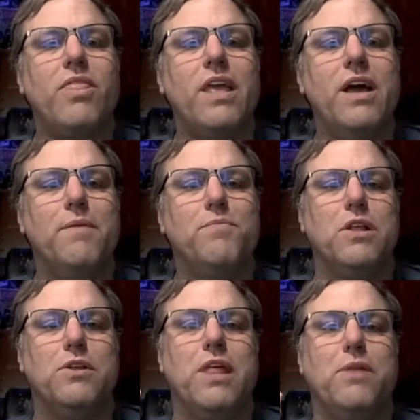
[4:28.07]

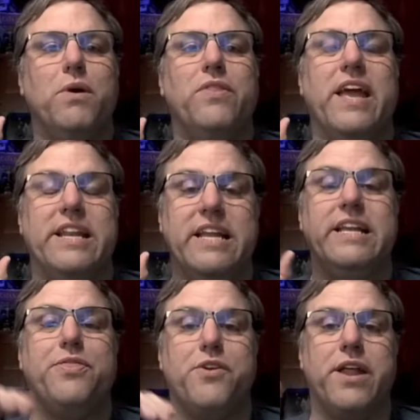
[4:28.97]
And then when they did
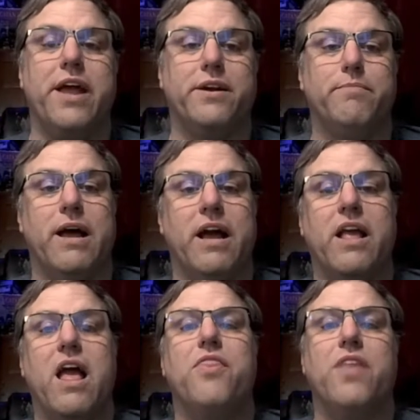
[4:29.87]
get their dagger back,
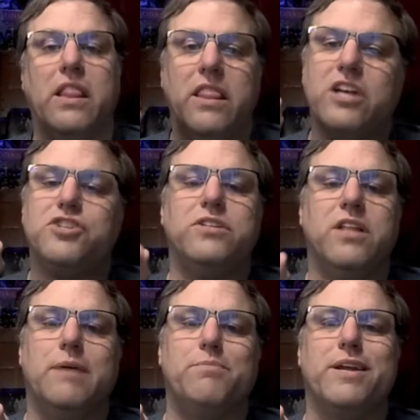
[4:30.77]
they lectured the
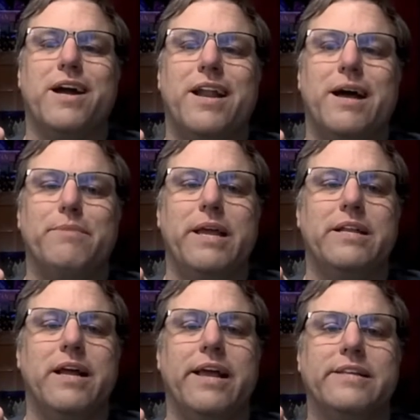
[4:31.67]
leprechaun on
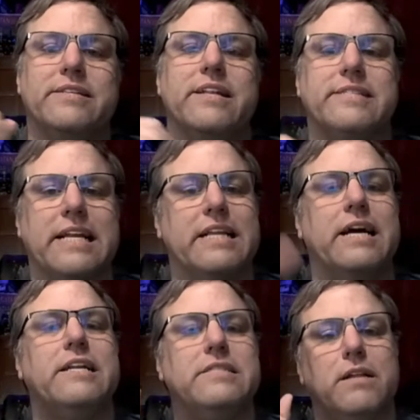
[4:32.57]
being nice and then sent it
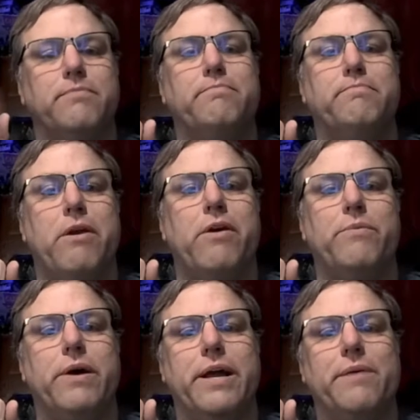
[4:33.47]
on its little merry
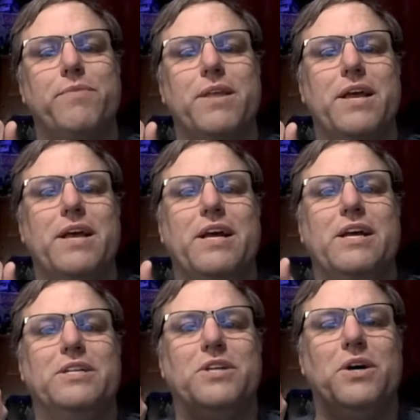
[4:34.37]
way.
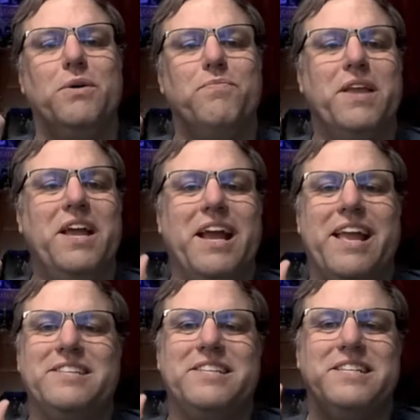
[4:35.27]
So I
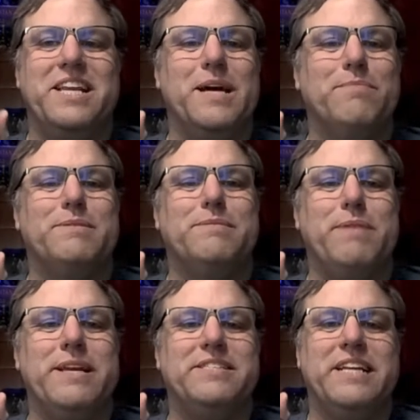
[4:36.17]
guess a DM
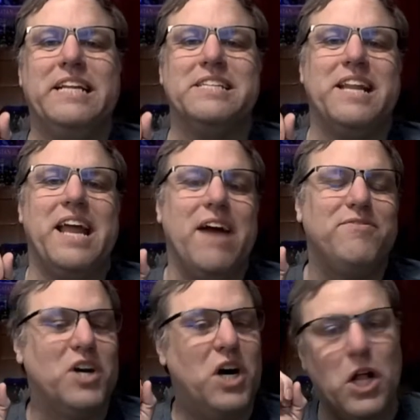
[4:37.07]
PC doesn't
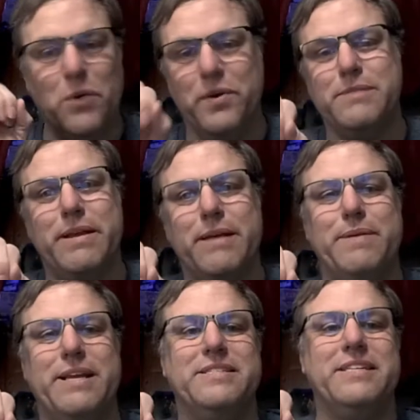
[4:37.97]
have to always be a
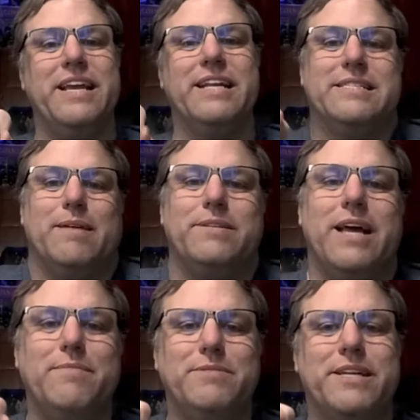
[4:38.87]
PC, and
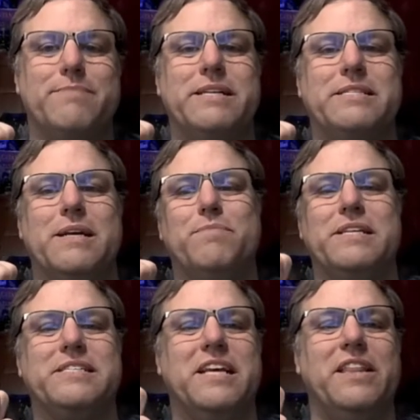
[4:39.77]
sometimes it can be
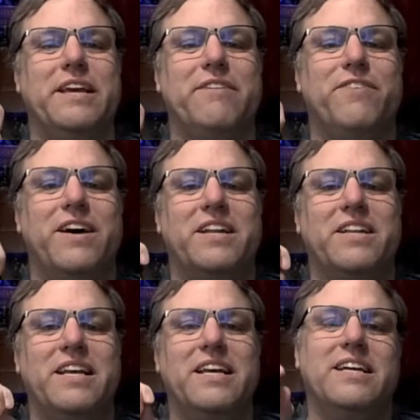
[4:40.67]
something silly and
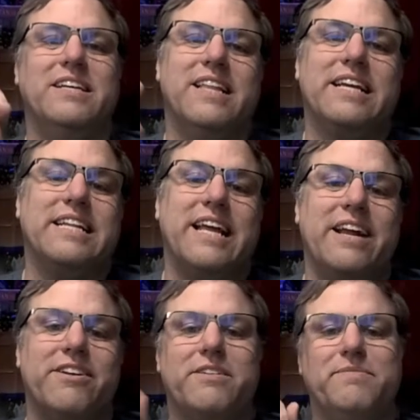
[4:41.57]
fun, like a
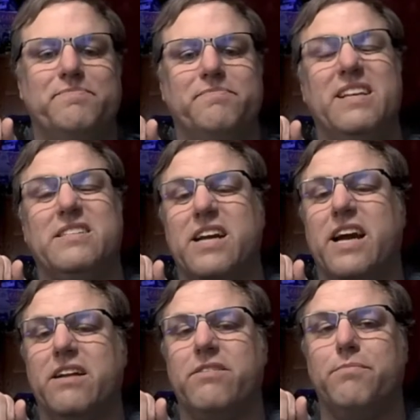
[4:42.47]
dagger that's
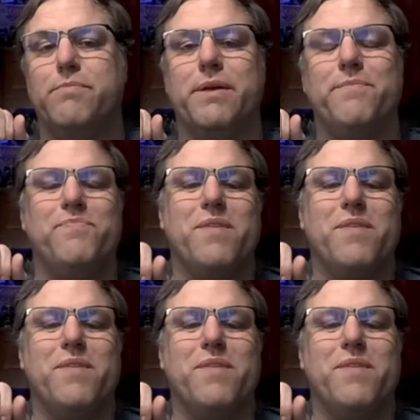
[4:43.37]
kind of grumpy.